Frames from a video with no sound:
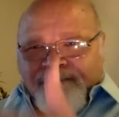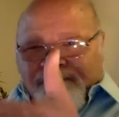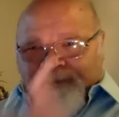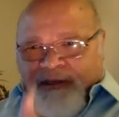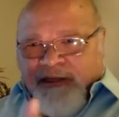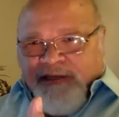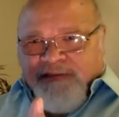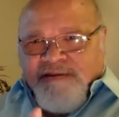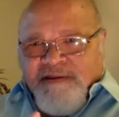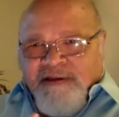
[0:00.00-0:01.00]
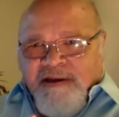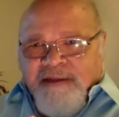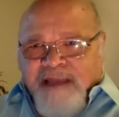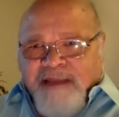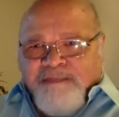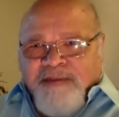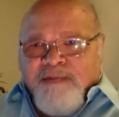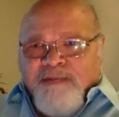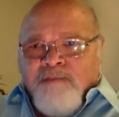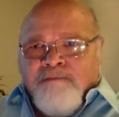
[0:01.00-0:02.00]
police and Black
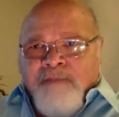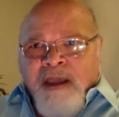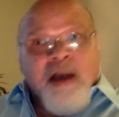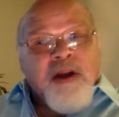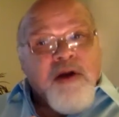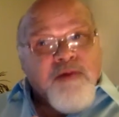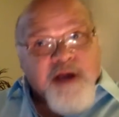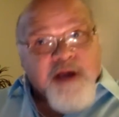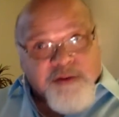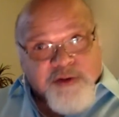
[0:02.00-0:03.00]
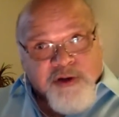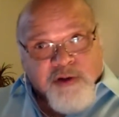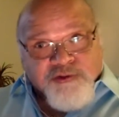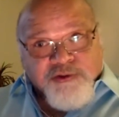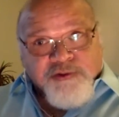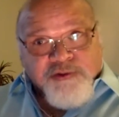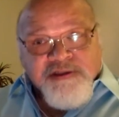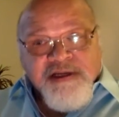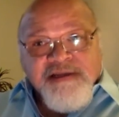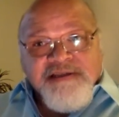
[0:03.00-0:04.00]
people, along with other cultures,
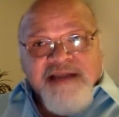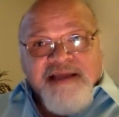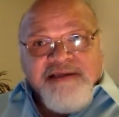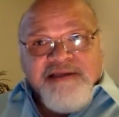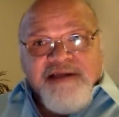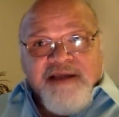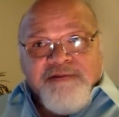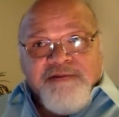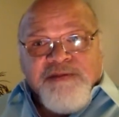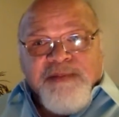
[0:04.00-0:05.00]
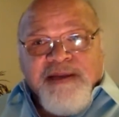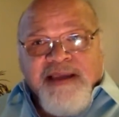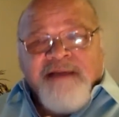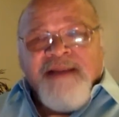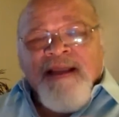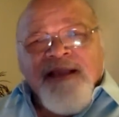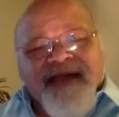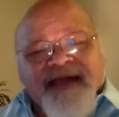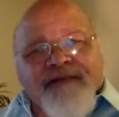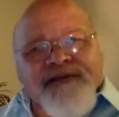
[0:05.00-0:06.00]
standing together to speak out.
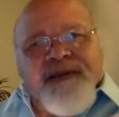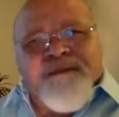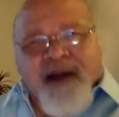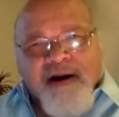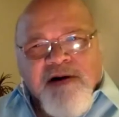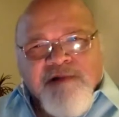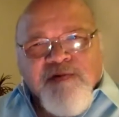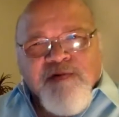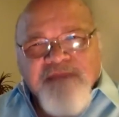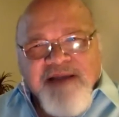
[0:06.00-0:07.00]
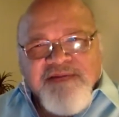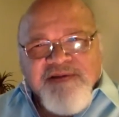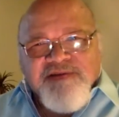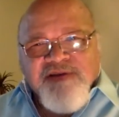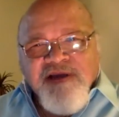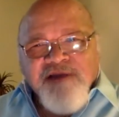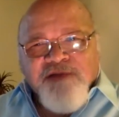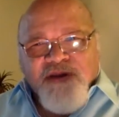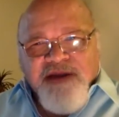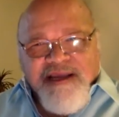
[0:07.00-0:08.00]
That was a powerful message for
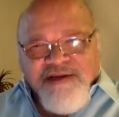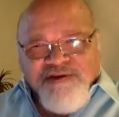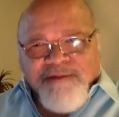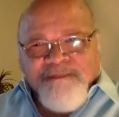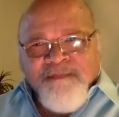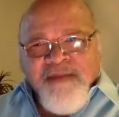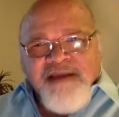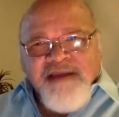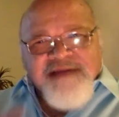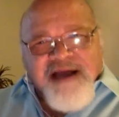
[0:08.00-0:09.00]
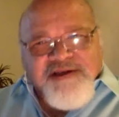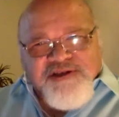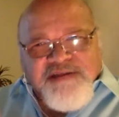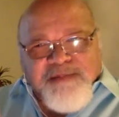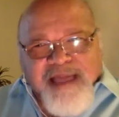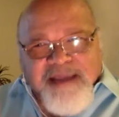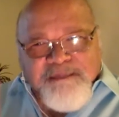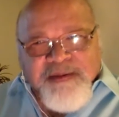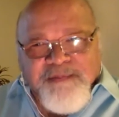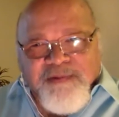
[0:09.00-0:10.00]
the nation. It's not just Black
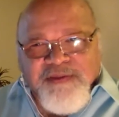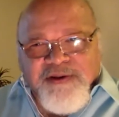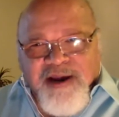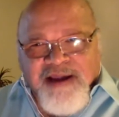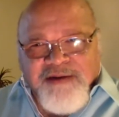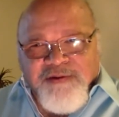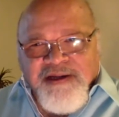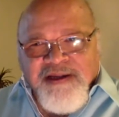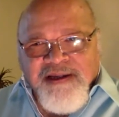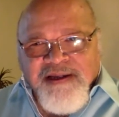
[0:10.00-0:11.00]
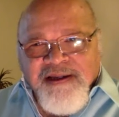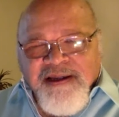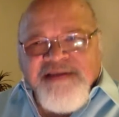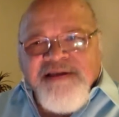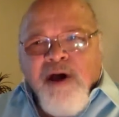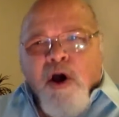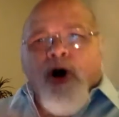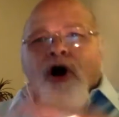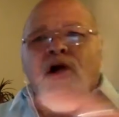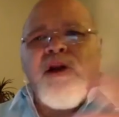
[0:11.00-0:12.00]
people that are angry, it's
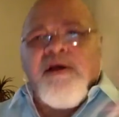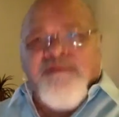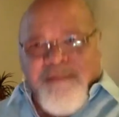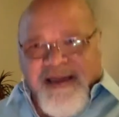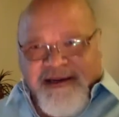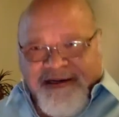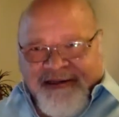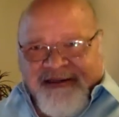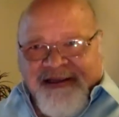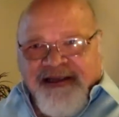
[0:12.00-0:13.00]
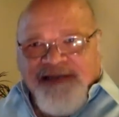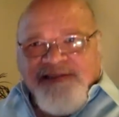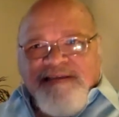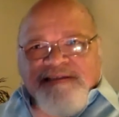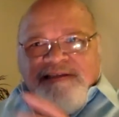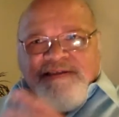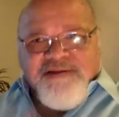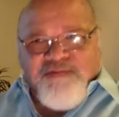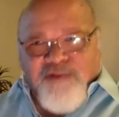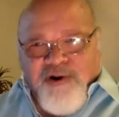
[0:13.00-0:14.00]
all of humanity sees this as
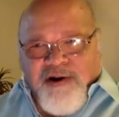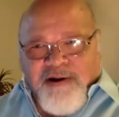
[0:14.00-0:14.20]
wrong.